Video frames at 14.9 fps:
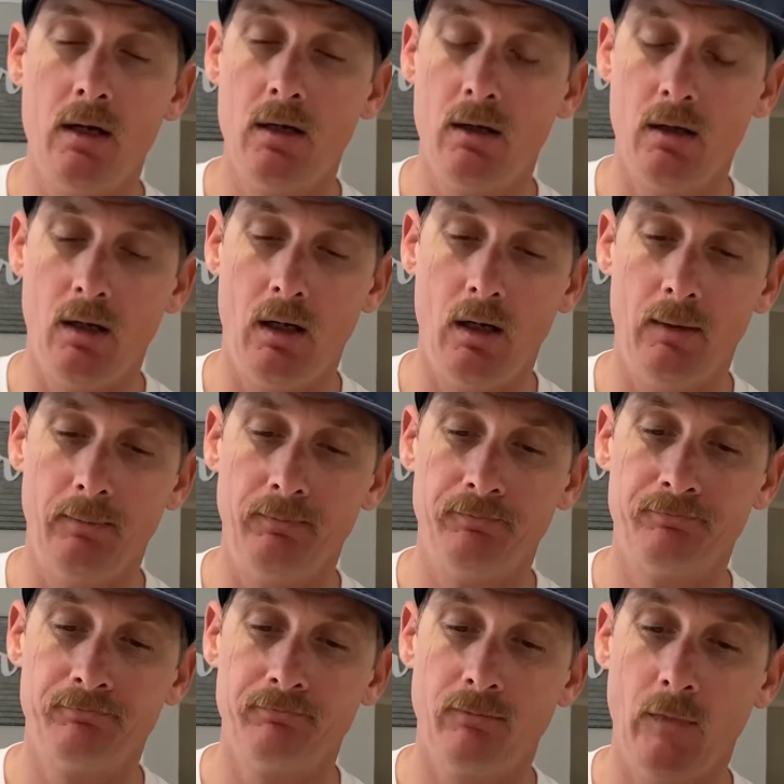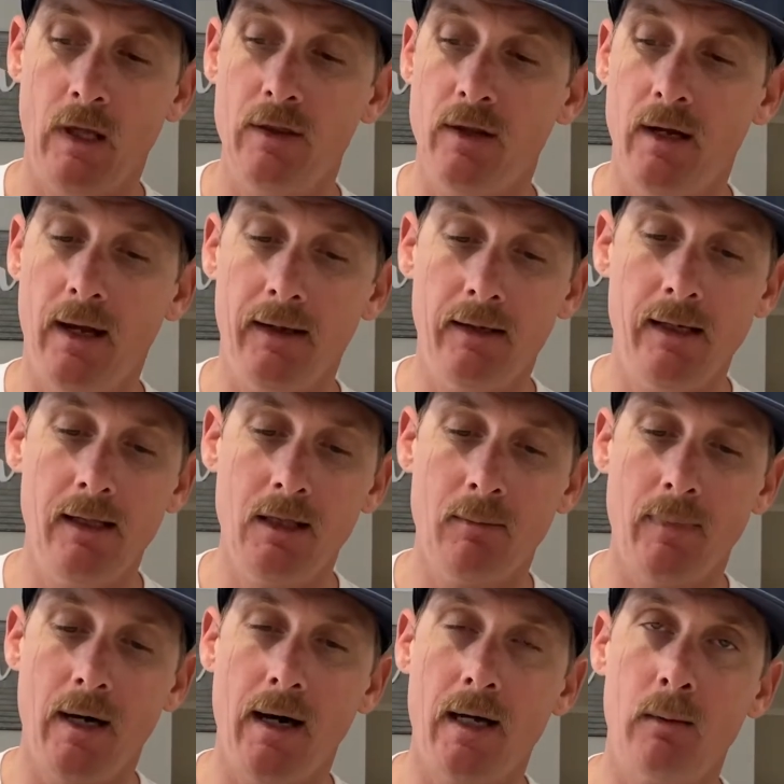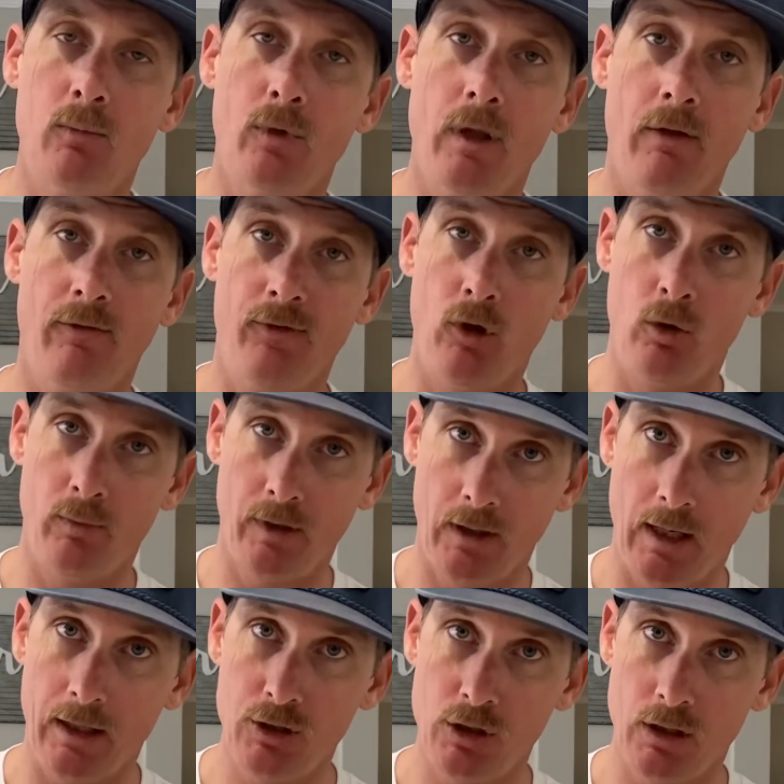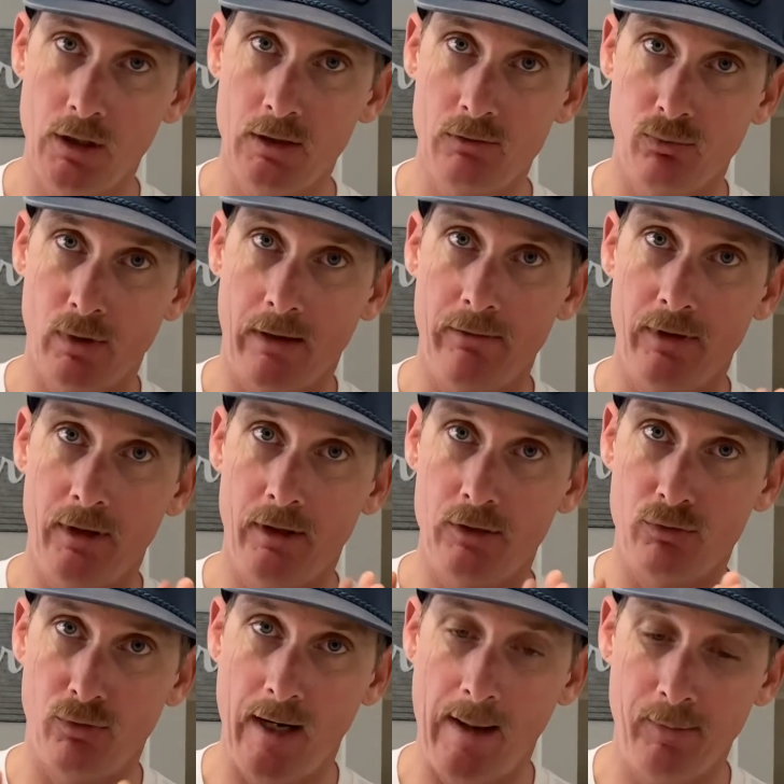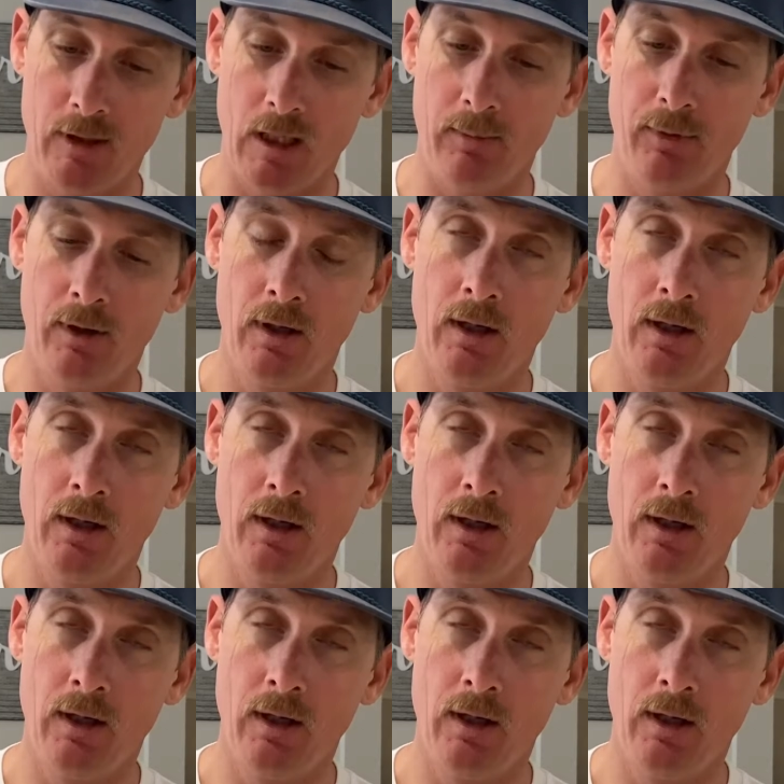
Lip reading: and then I hit the bottom where that foam connection is, where everything is wrapped up.